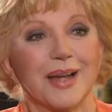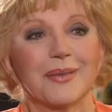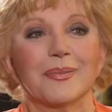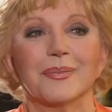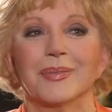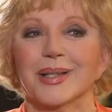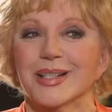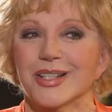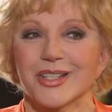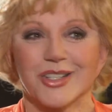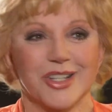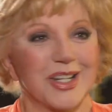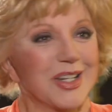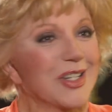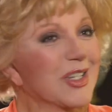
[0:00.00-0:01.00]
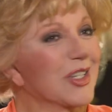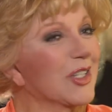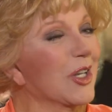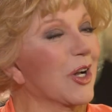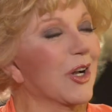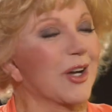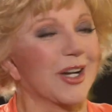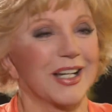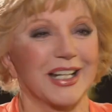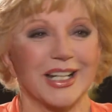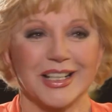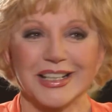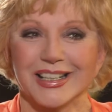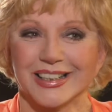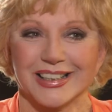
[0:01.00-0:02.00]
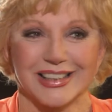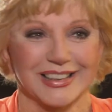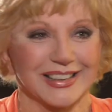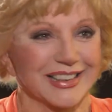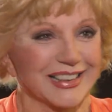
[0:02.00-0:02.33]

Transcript: So but she was she imagining. in color.